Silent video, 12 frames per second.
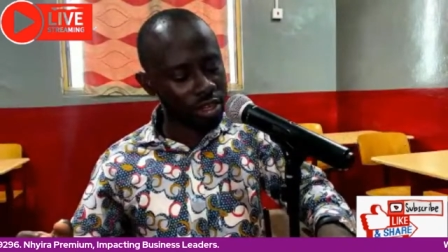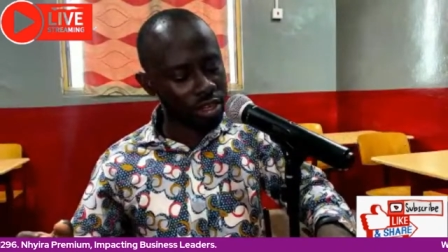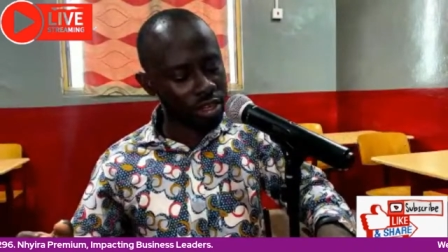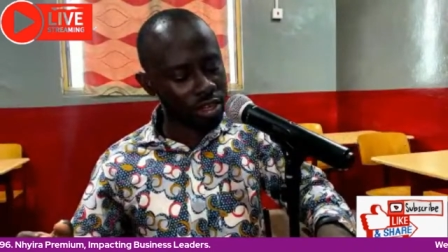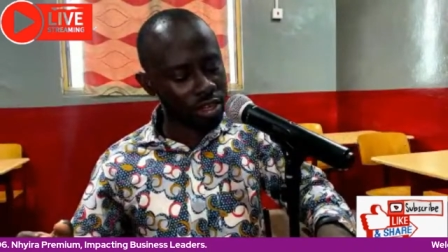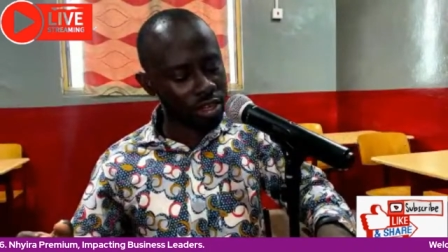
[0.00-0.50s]

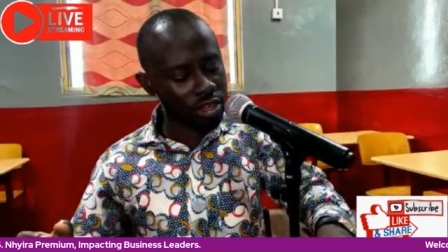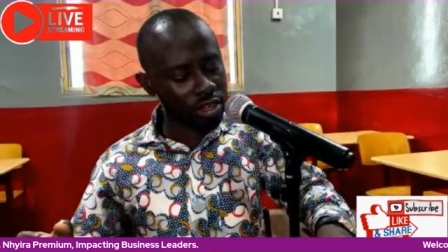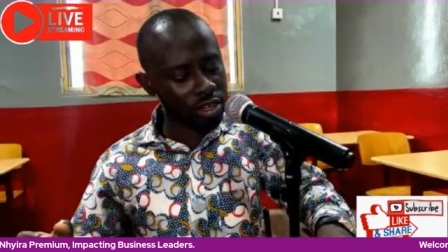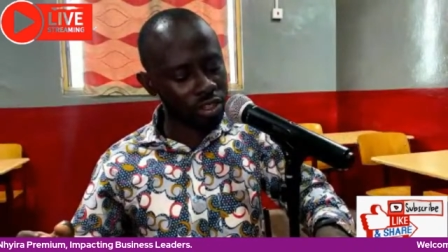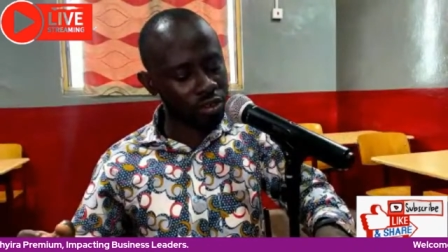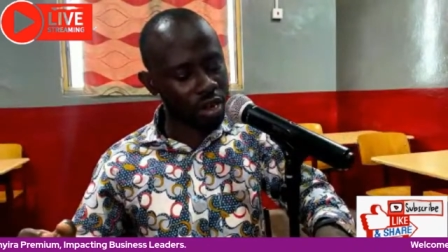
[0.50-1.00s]
the
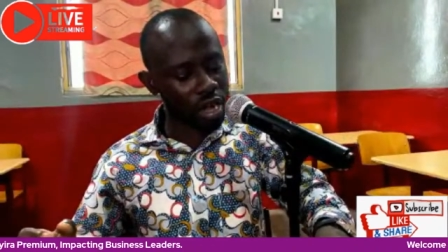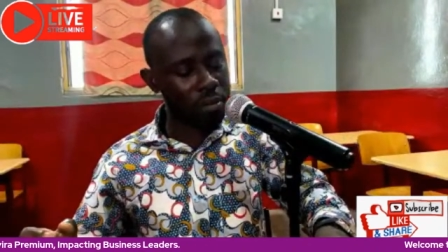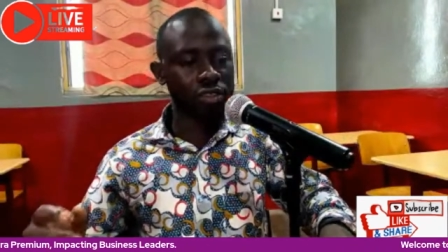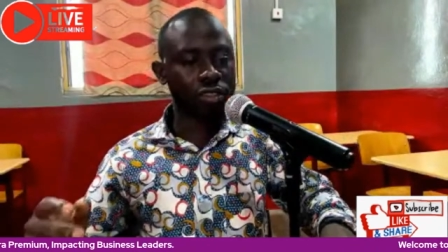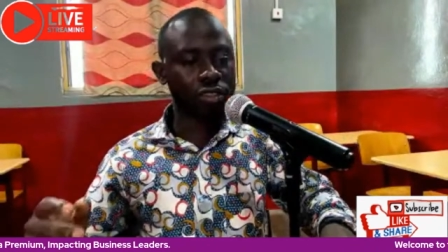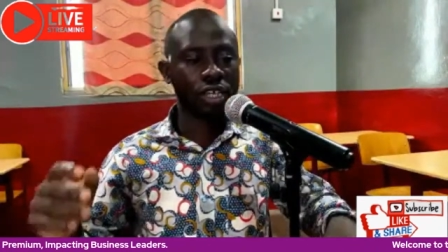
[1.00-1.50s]
issue
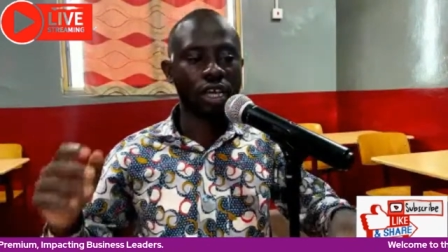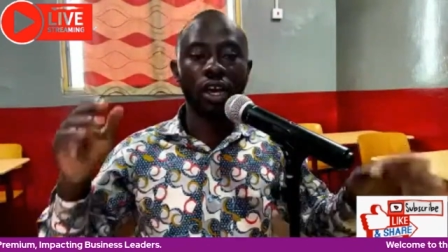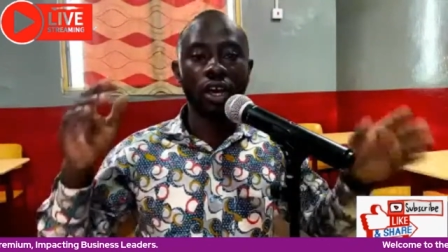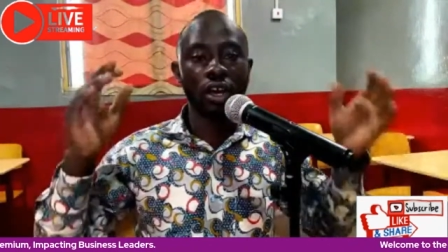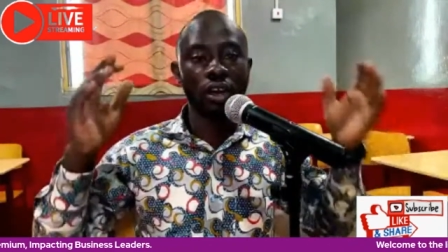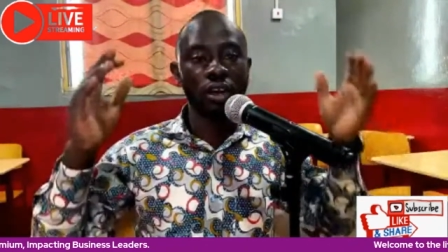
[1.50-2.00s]
about
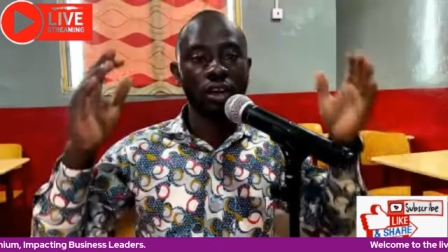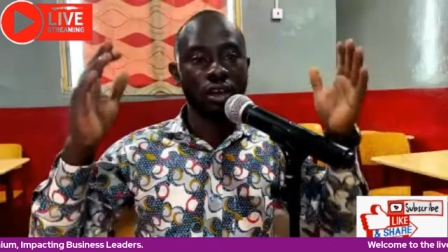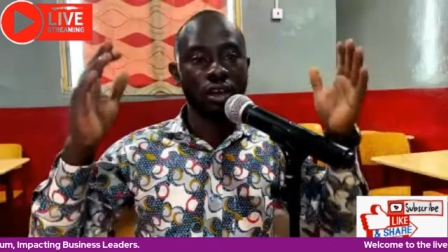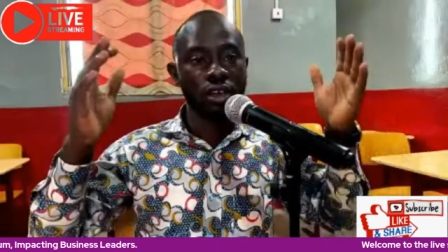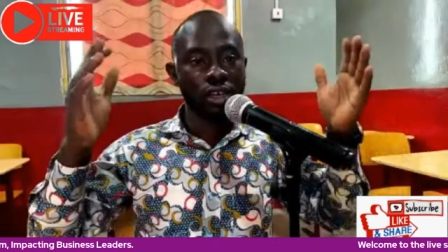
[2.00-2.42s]
uh,